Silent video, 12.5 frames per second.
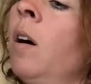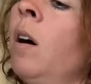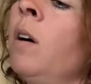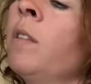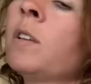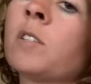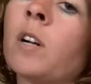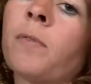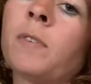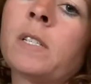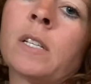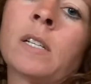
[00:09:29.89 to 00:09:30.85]
all the
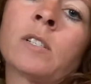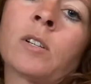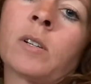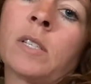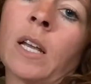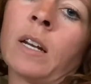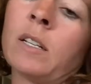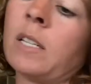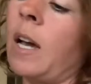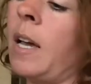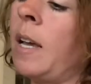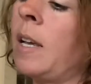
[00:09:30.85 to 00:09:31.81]
surfaces are
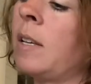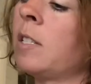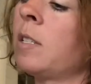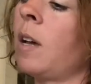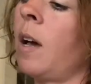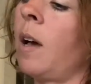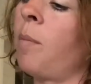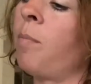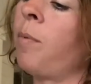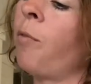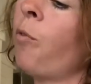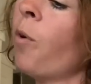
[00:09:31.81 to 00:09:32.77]
sanitized
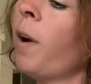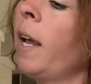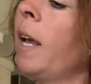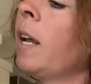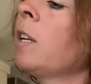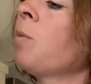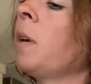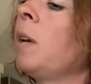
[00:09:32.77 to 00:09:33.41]
beforehand.